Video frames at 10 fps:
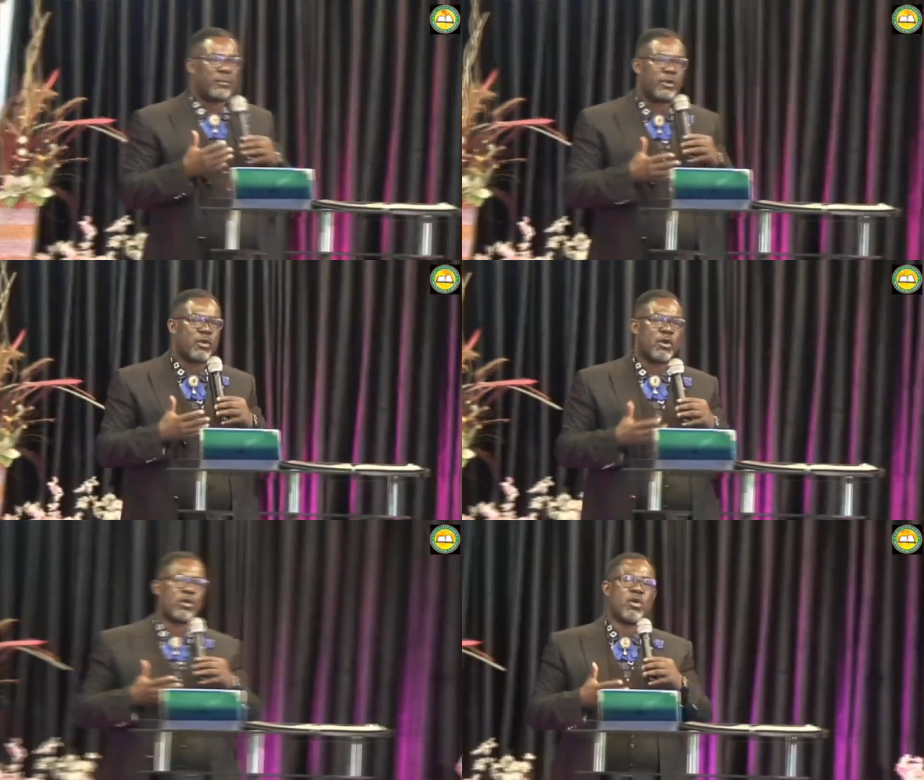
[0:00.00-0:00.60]

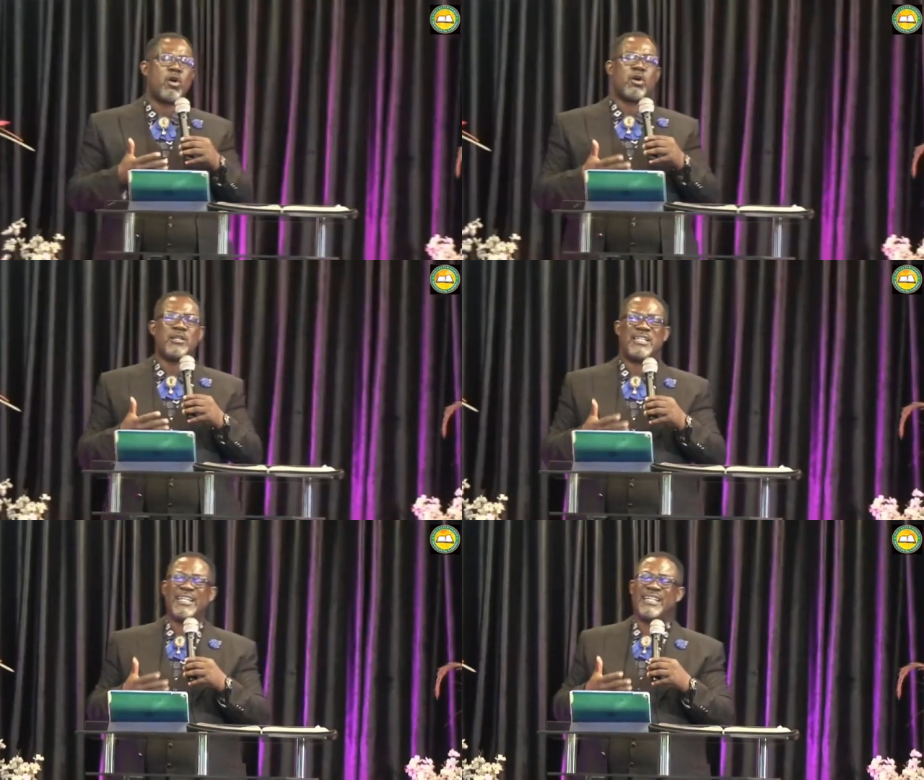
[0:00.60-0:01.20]
Because
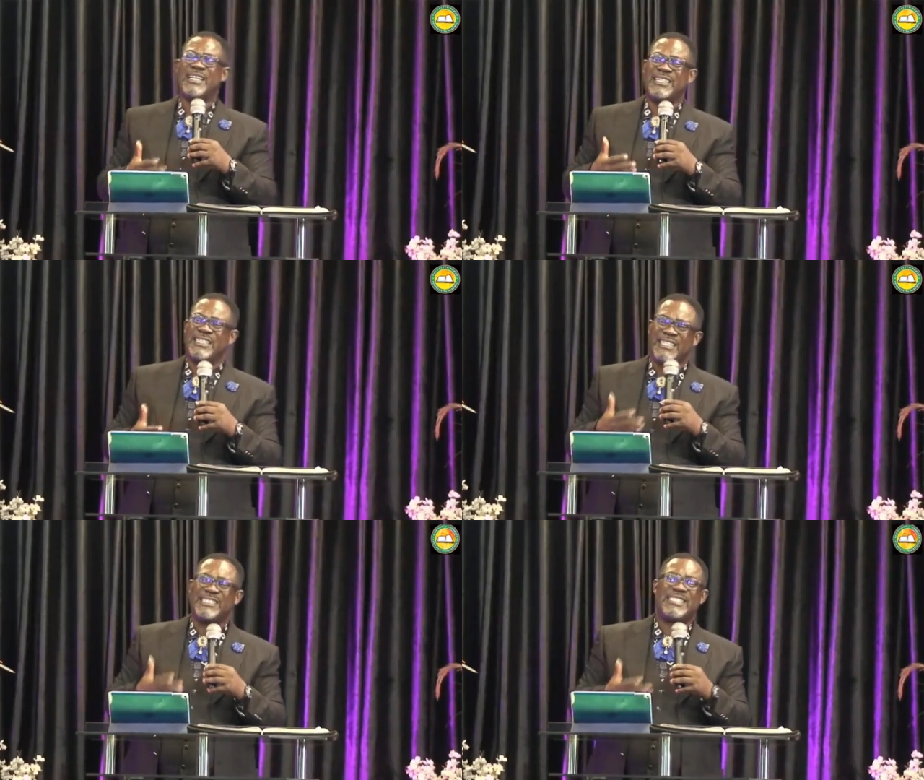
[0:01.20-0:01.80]
God
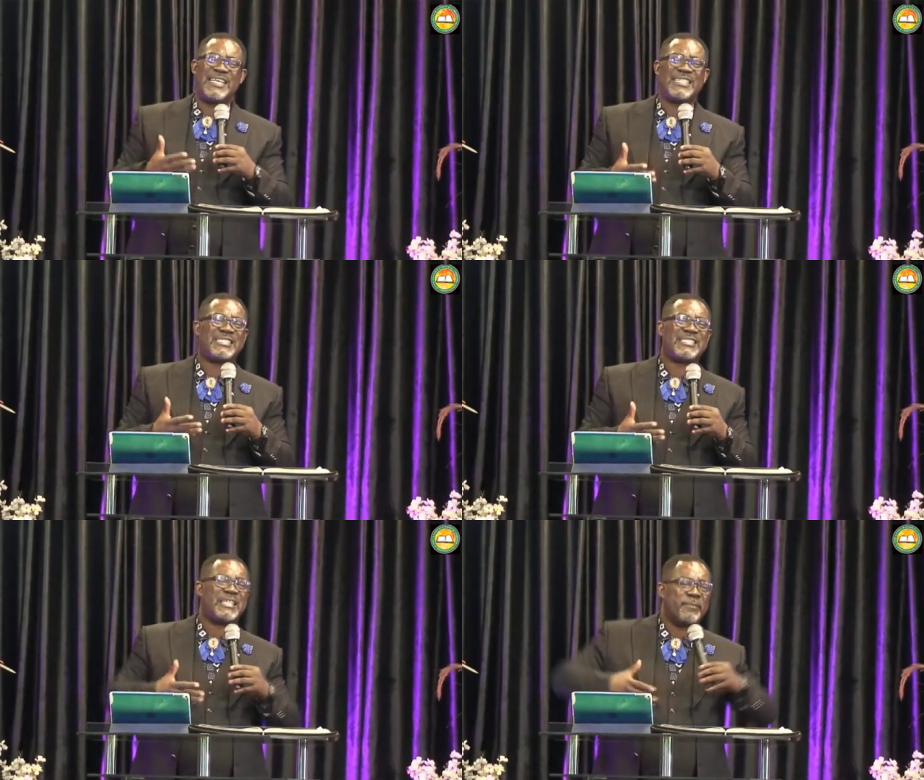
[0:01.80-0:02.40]

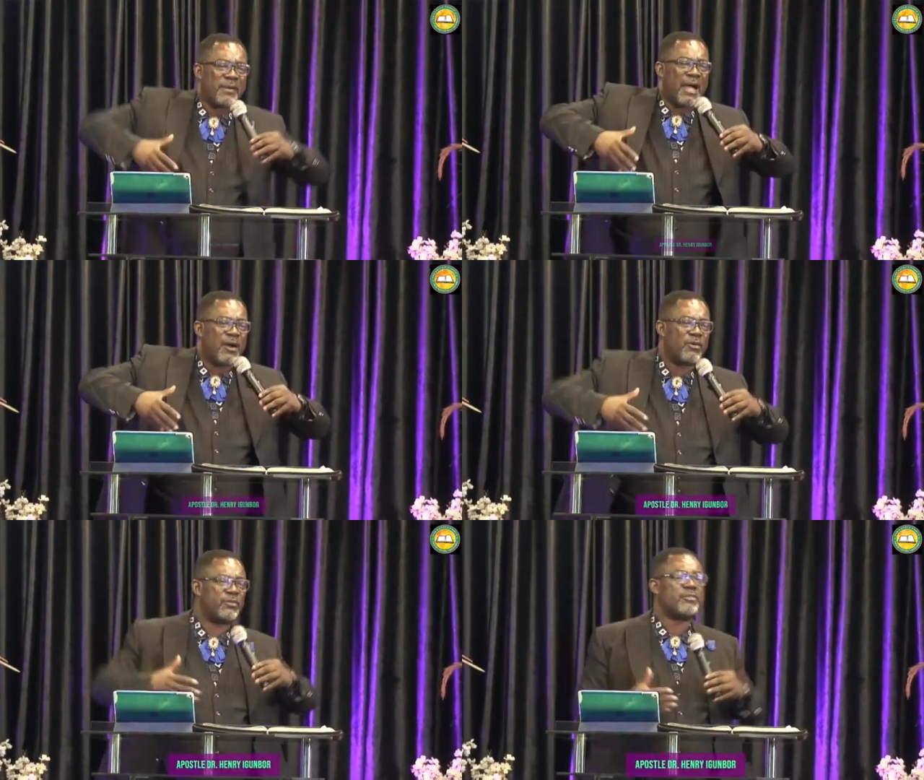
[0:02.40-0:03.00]
detests the
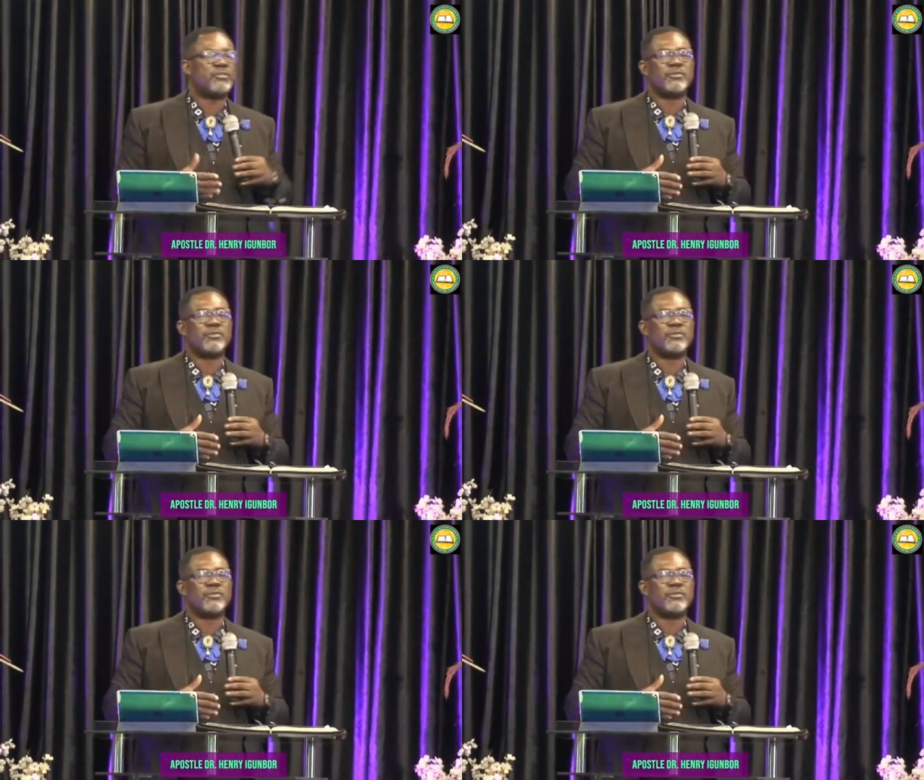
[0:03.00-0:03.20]
proud.